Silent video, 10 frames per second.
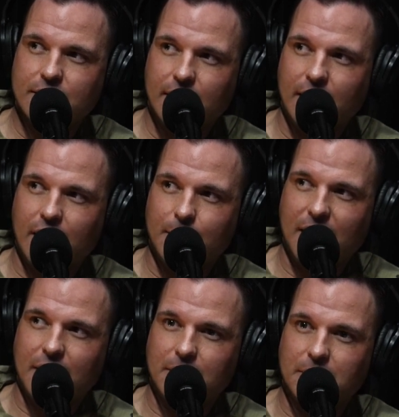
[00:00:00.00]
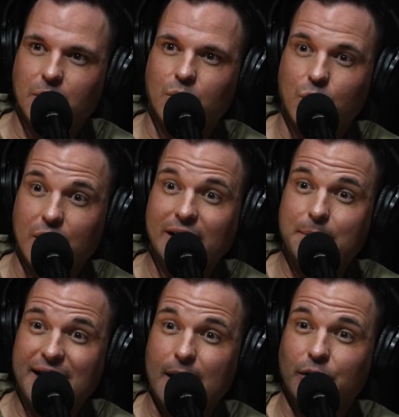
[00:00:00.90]
and really
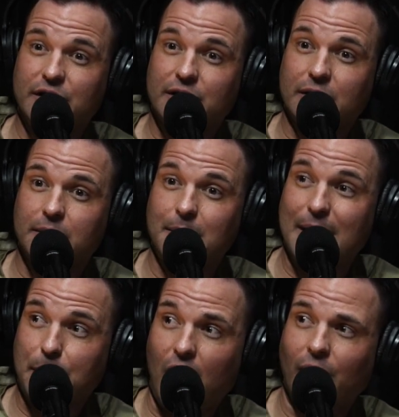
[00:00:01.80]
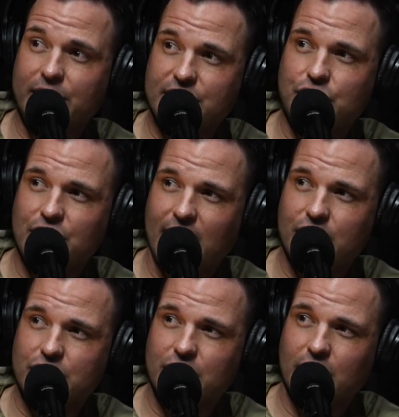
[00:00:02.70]
being able to make policy
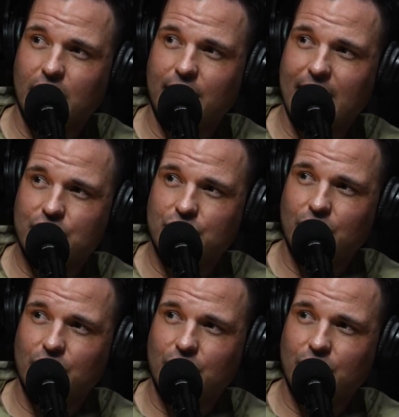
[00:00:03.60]
change in the National